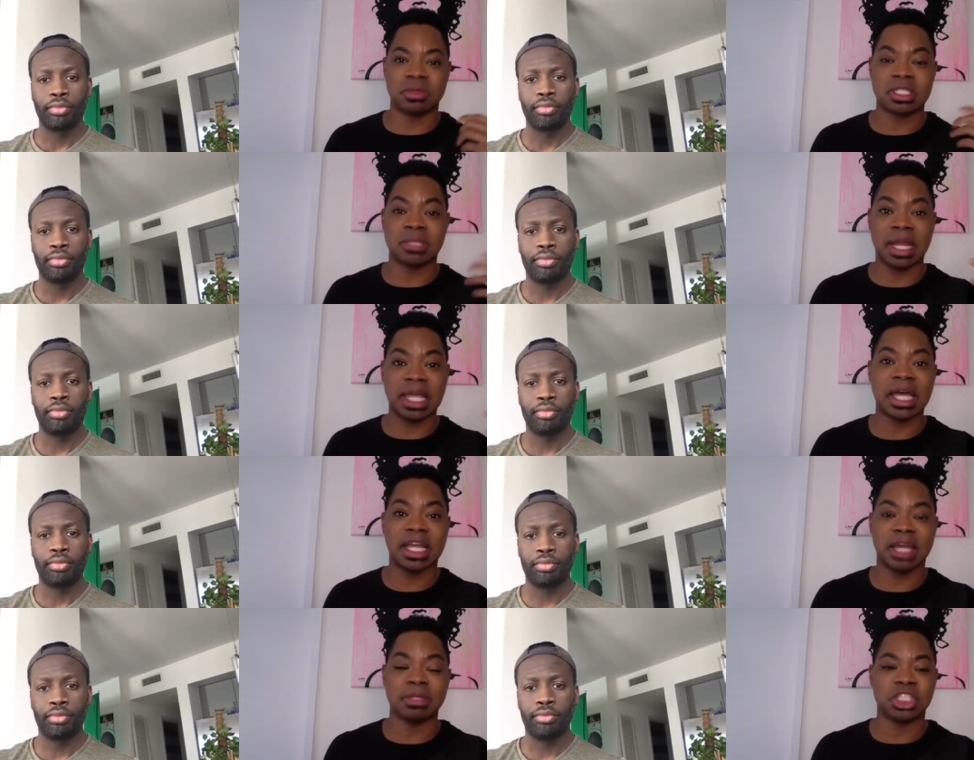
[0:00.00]
Speaker 1: somebody cutting
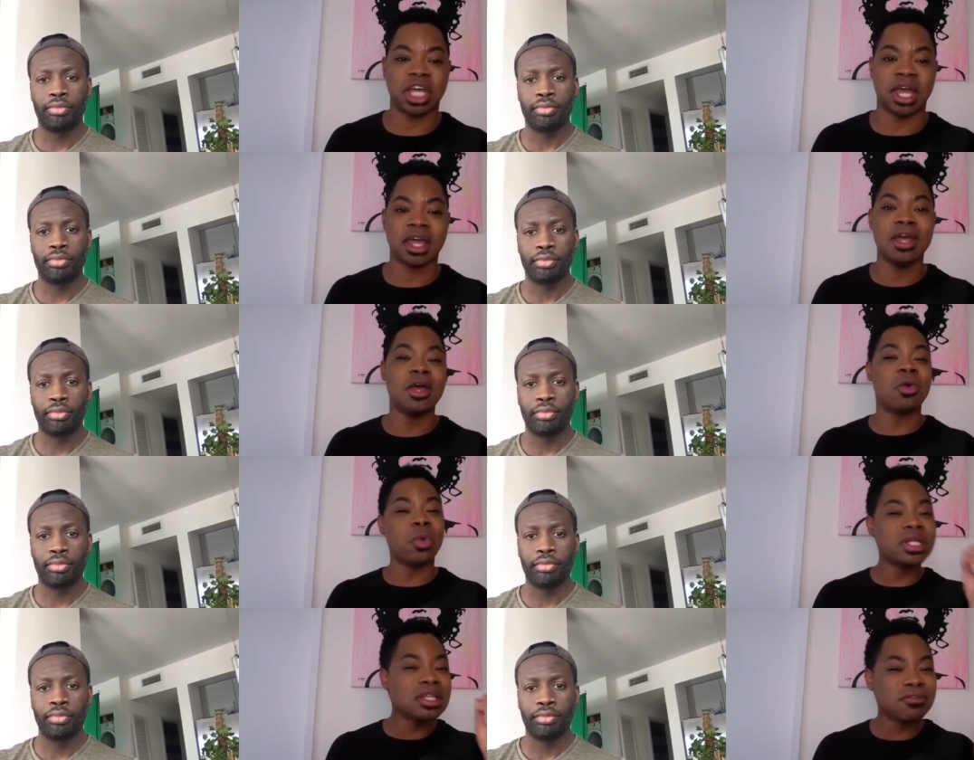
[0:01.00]
him a check.
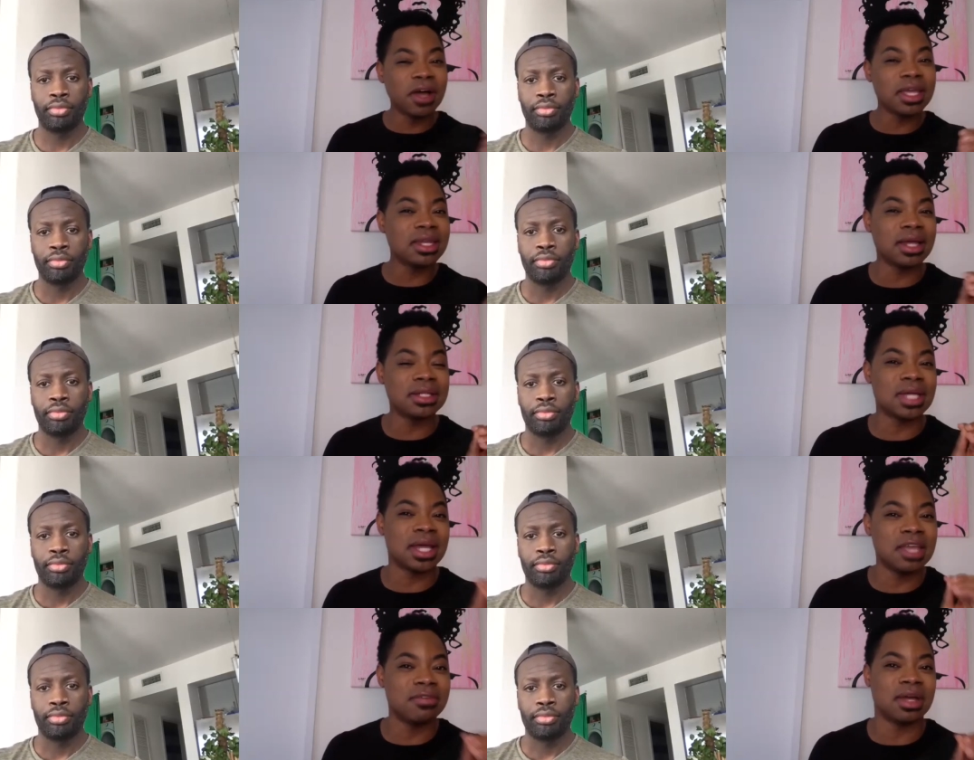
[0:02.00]
When does Funky
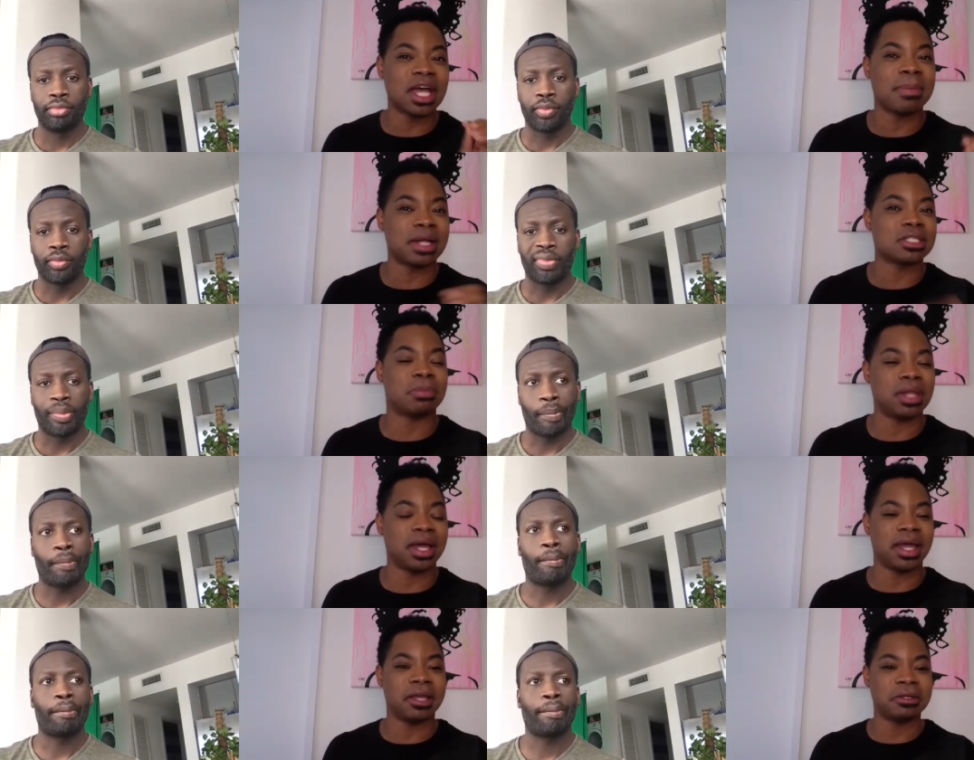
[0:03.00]
Dineva come out to play?
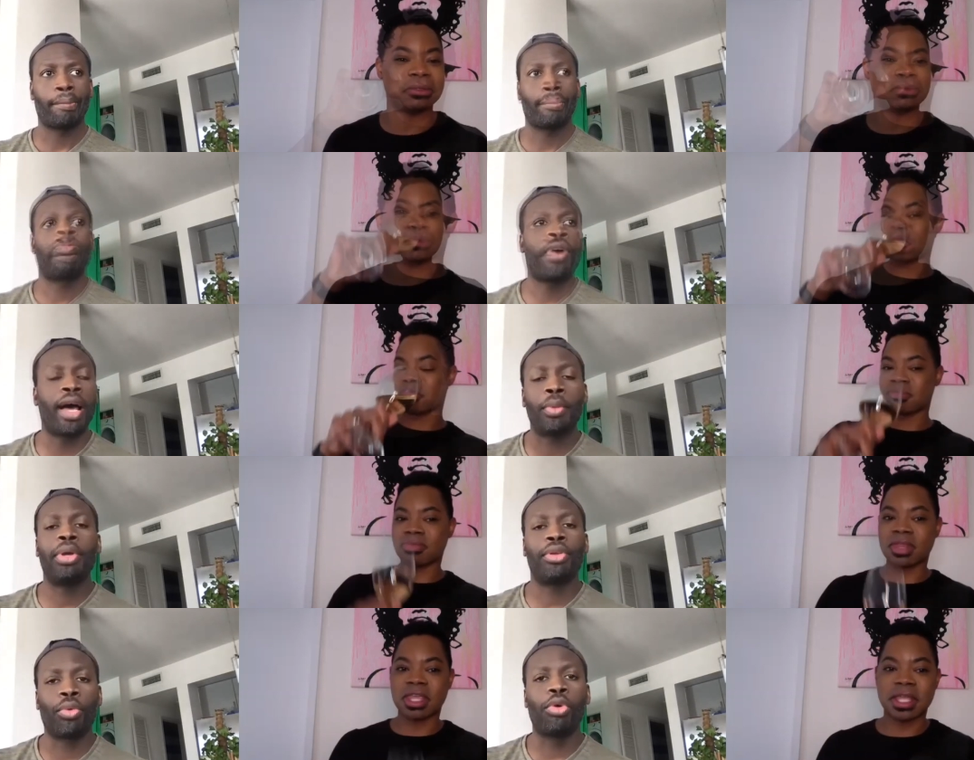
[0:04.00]
Speaker 2: Following the
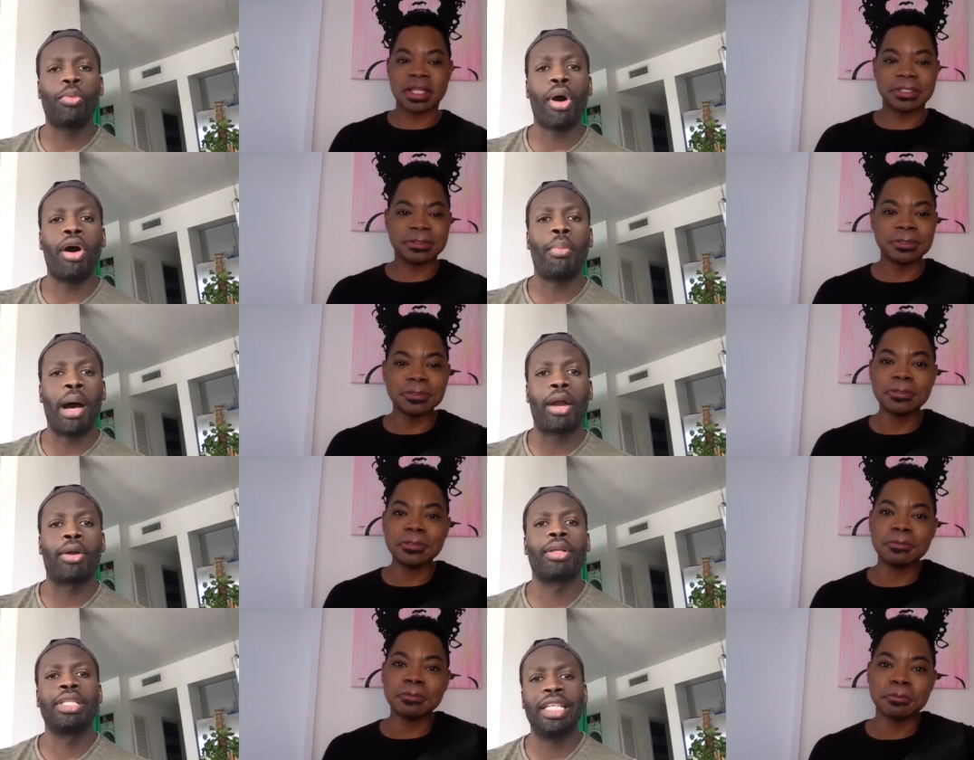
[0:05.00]
RuPaul
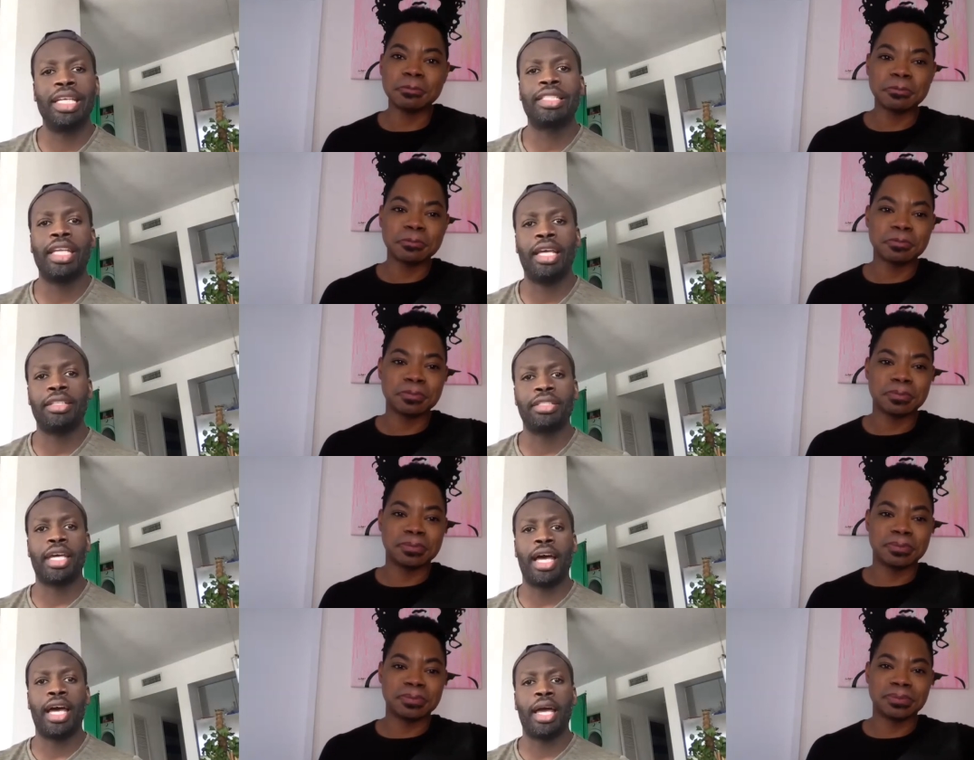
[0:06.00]
model these days and
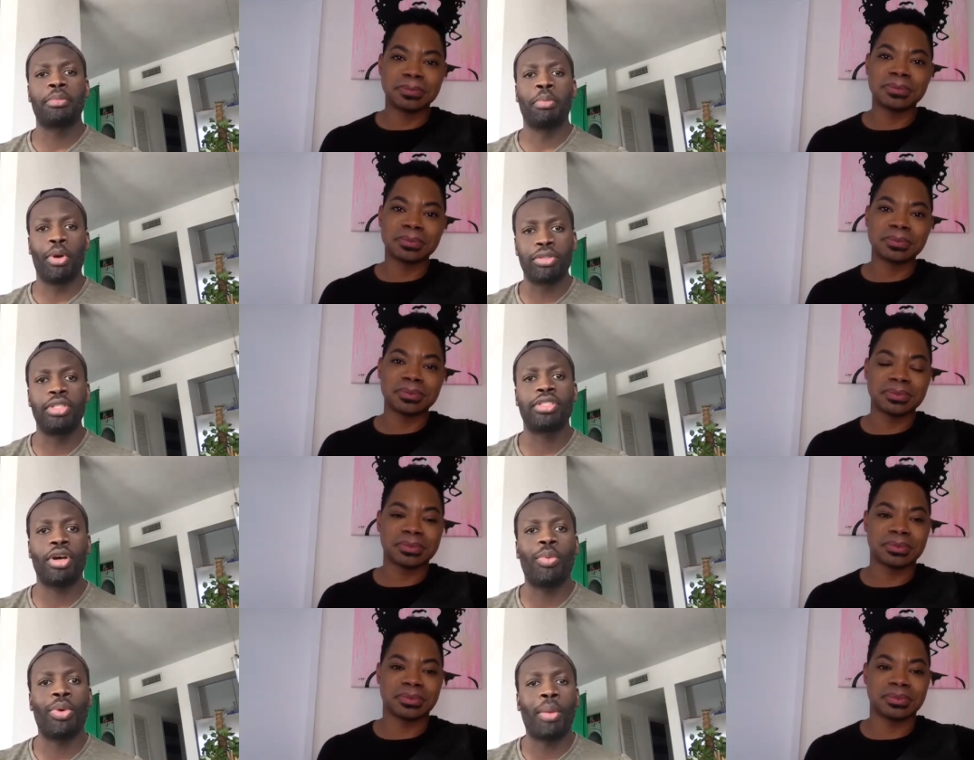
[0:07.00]
times, mostly so when
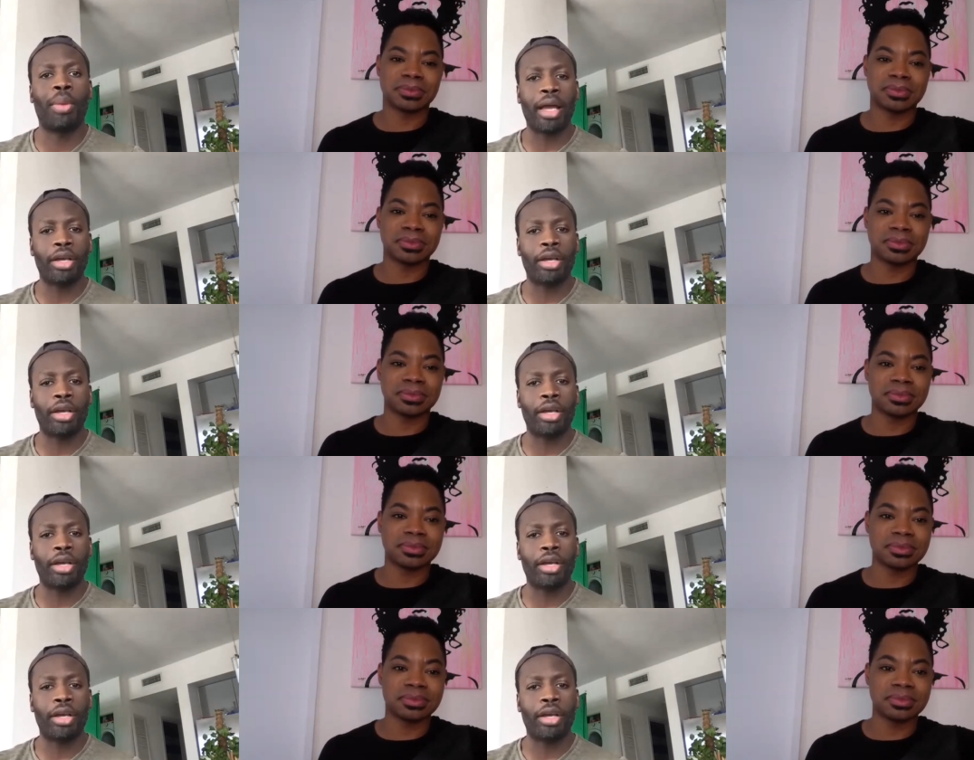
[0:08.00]
I'm actually doing a
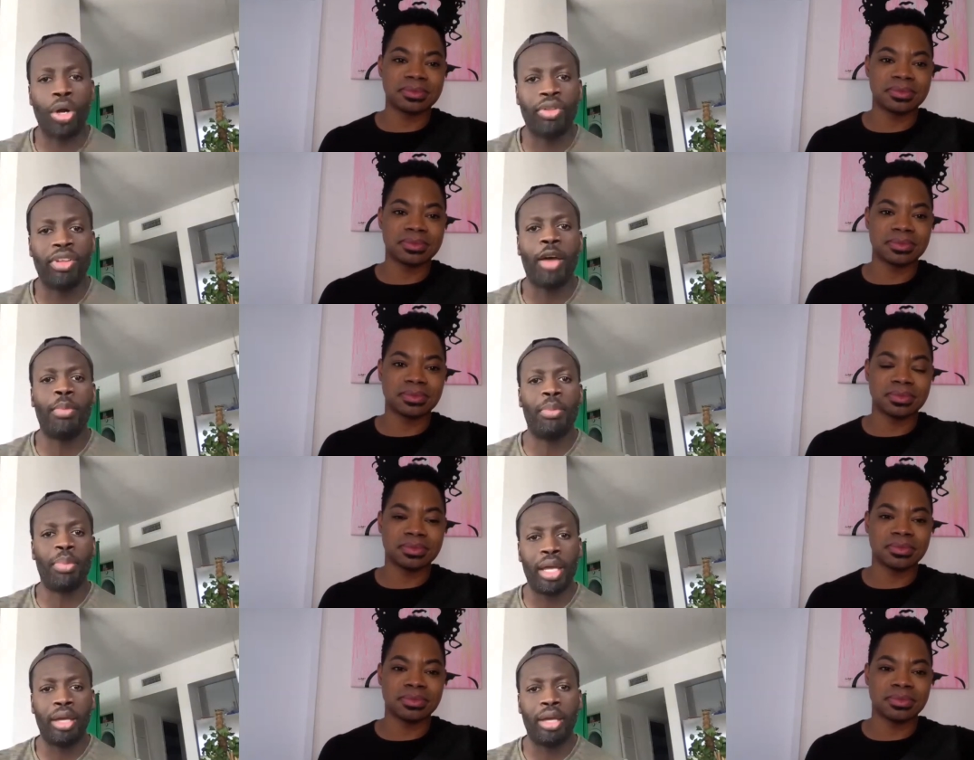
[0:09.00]
show that I've been paid